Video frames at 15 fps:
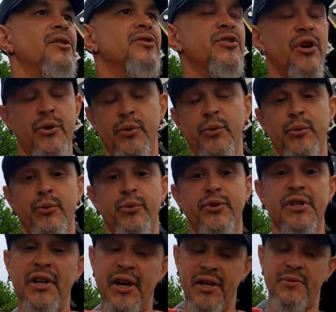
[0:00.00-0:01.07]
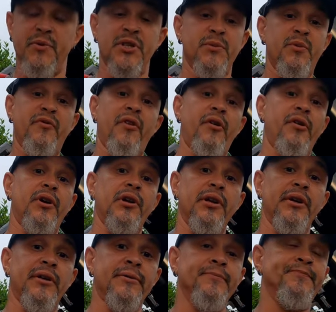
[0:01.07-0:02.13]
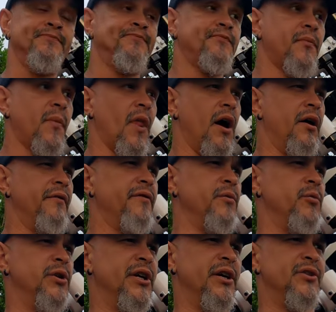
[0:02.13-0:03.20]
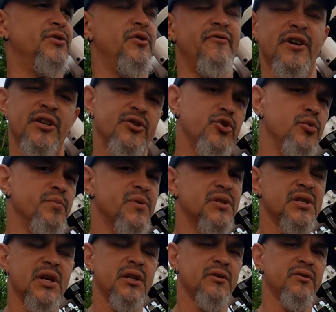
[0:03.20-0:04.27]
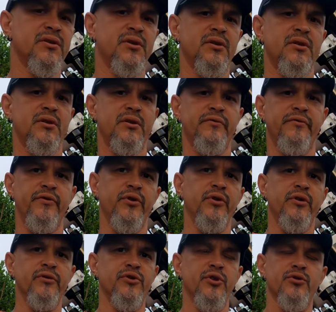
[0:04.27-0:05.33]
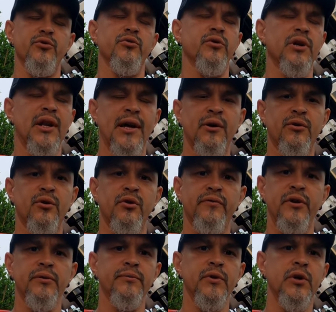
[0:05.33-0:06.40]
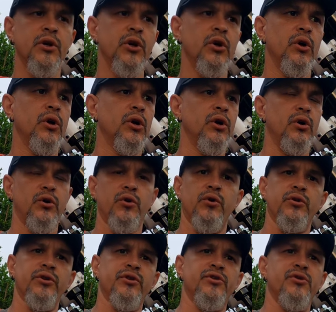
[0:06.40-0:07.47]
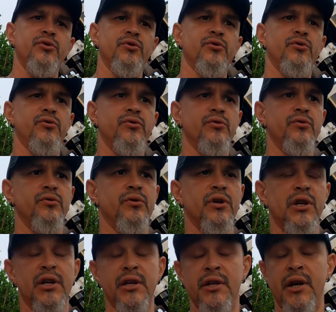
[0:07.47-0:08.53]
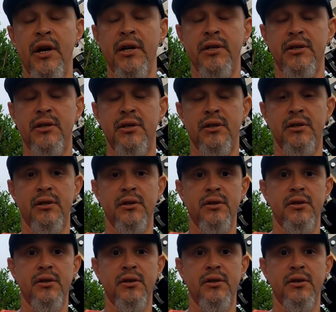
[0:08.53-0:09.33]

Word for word: So tonight's meant to be very clear. I think we're down to around 2% for total cloud cover according to Clear Nights